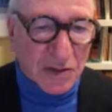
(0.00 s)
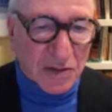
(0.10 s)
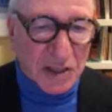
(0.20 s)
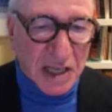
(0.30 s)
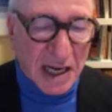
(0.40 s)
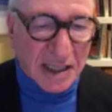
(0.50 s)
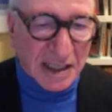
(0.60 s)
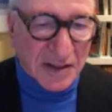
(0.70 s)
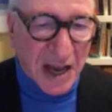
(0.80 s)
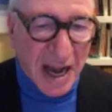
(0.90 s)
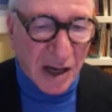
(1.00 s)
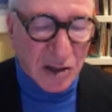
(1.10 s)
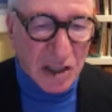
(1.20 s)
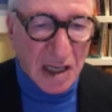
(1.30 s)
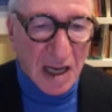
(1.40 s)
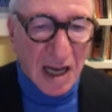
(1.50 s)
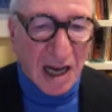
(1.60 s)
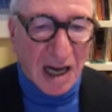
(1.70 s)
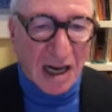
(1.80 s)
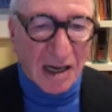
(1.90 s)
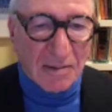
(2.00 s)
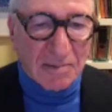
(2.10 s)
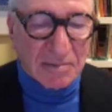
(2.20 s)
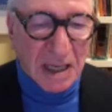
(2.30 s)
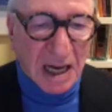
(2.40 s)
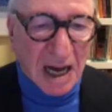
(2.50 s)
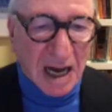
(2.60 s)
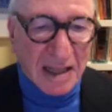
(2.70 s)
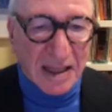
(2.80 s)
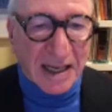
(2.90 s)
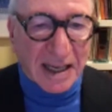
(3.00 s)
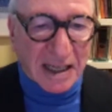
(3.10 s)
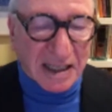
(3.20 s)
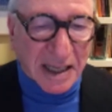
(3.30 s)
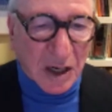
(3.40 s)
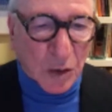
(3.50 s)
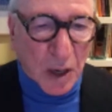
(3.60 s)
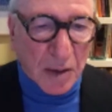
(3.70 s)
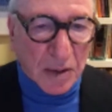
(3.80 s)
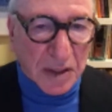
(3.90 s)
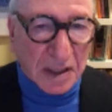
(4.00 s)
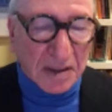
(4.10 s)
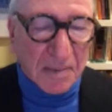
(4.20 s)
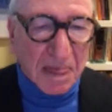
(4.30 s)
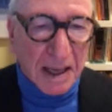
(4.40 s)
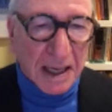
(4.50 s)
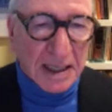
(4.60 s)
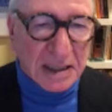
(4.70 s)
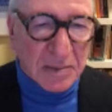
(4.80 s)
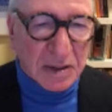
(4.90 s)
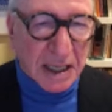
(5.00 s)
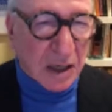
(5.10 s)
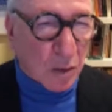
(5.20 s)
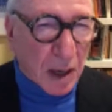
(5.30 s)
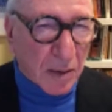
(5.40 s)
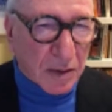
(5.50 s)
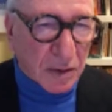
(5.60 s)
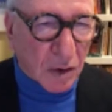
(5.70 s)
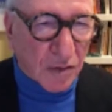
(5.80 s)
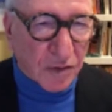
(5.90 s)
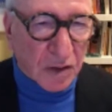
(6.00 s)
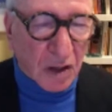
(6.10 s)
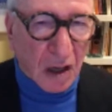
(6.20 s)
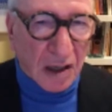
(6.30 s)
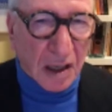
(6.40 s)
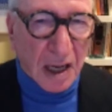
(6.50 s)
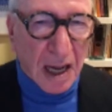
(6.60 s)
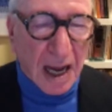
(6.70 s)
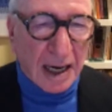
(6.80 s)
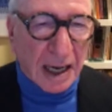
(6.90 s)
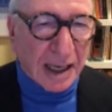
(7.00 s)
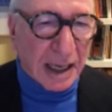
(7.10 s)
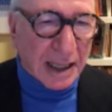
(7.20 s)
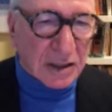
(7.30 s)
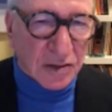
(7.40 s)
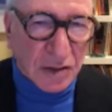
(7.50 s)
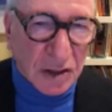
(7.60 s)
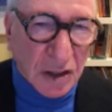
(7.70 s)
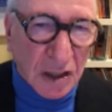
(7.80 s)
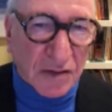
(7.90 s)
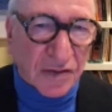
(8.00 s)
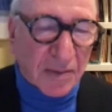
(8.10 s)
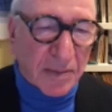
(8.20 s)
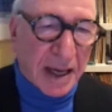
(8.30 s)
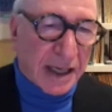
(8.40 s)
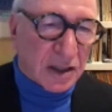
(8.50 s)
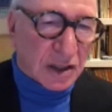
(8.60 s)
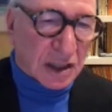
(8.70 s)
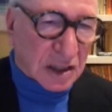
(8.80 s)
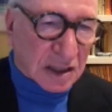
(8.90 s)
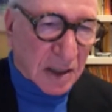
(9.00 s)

of the Senate and the House. I think he can get away with it. He seems to get away with an awful lot. And I'd like to return, if I may, just to